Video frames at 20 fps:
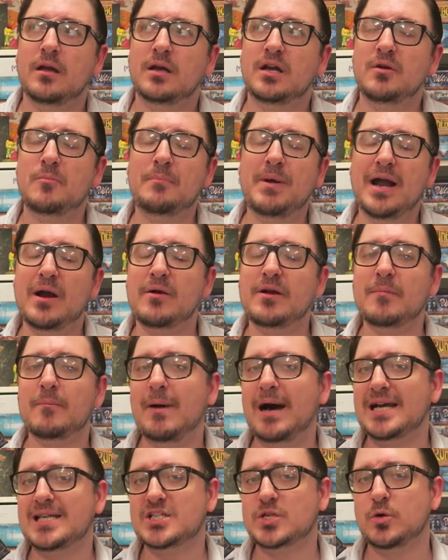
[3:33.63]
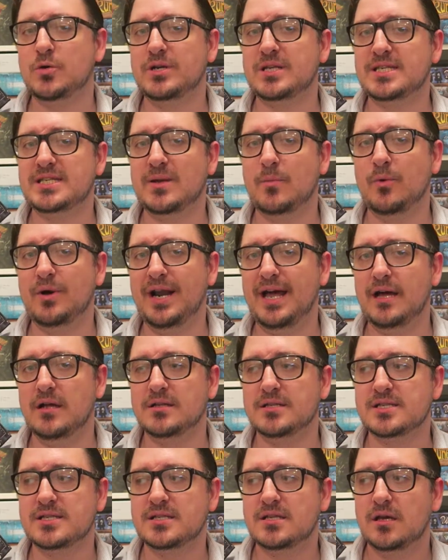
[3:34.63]
comparing my score to someone
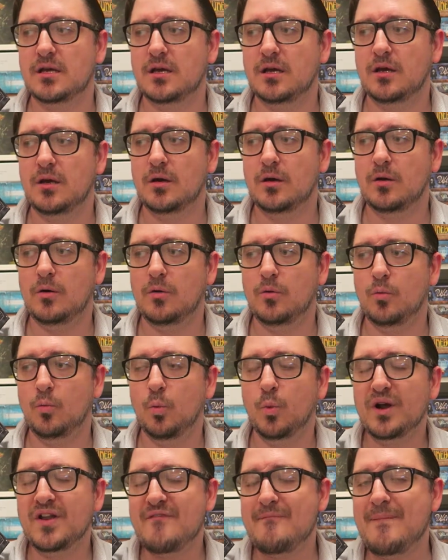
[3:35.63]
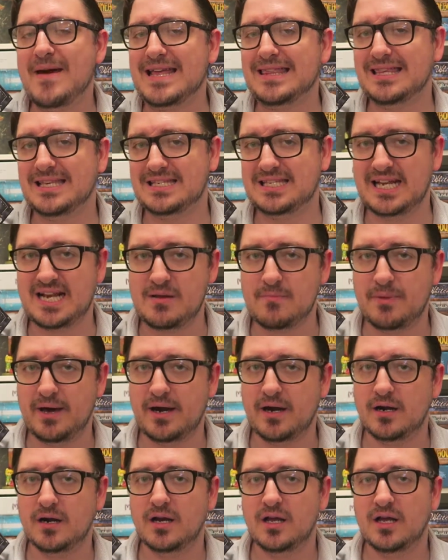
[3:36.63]
else would have made this any
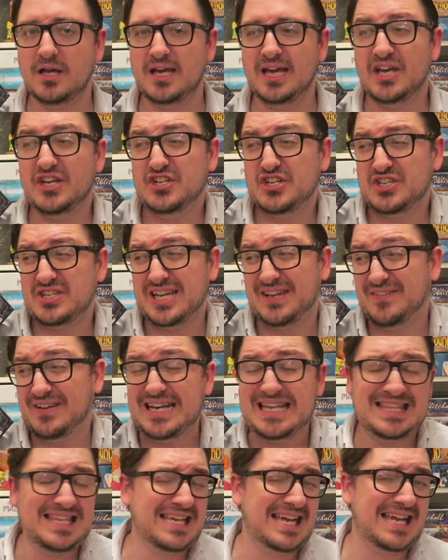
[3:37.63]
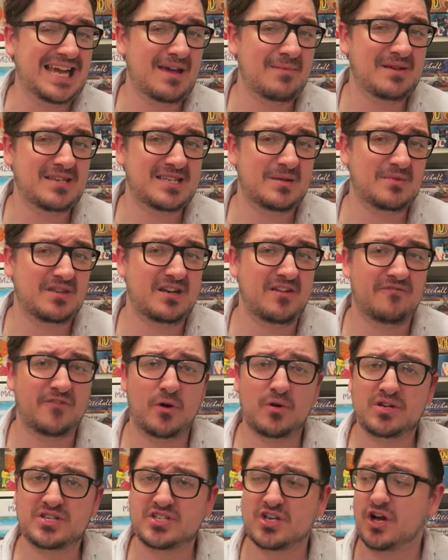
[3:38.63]
better. It just, if anything, it gave me something to
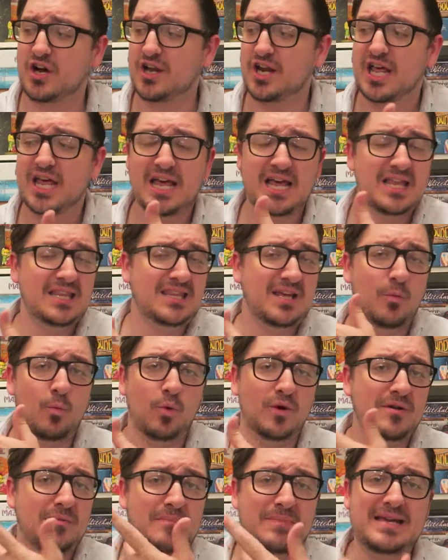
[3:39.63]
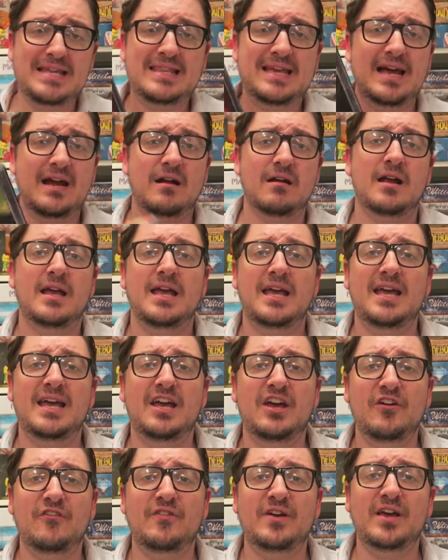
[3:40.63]
focus on that wouldn't be there
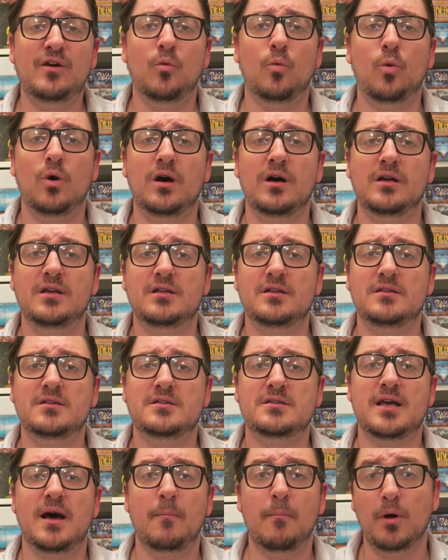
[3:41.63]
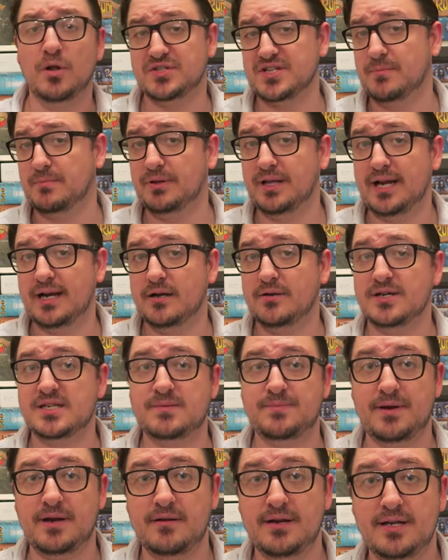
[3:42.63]
if it was a multiplayer
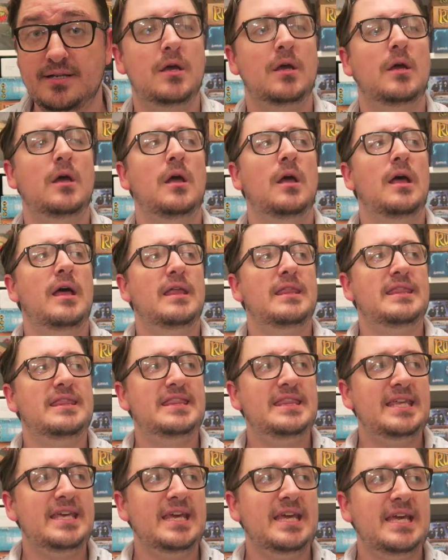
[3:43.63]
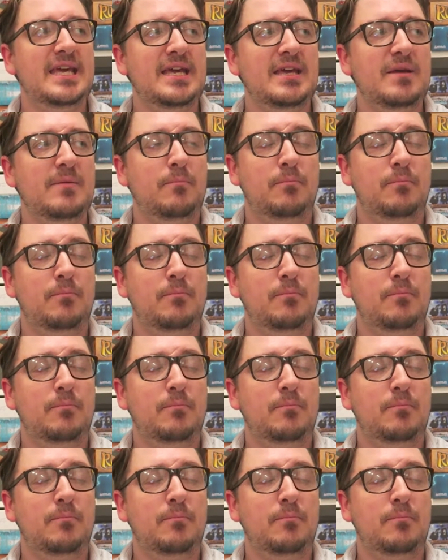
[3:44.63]
experience. The